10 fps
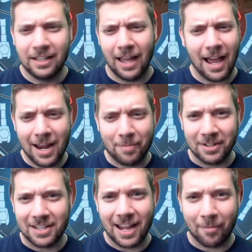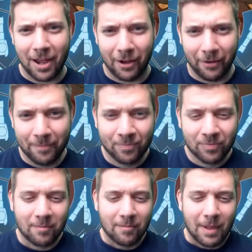line up and take him out.
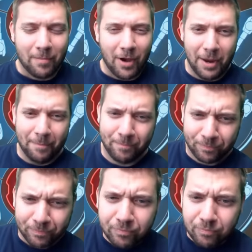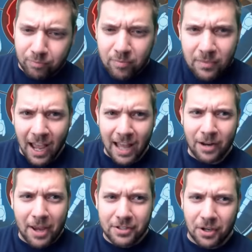But
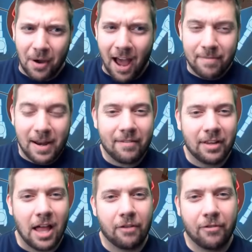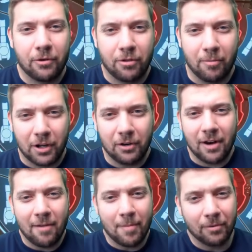anyway, so I've been having a lot of fun with the
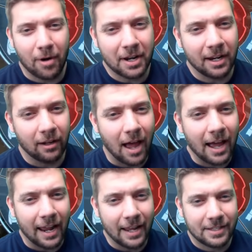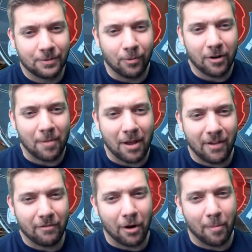Mercury. I've been running it a lot. It's one of my
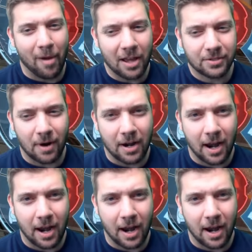favorite bots right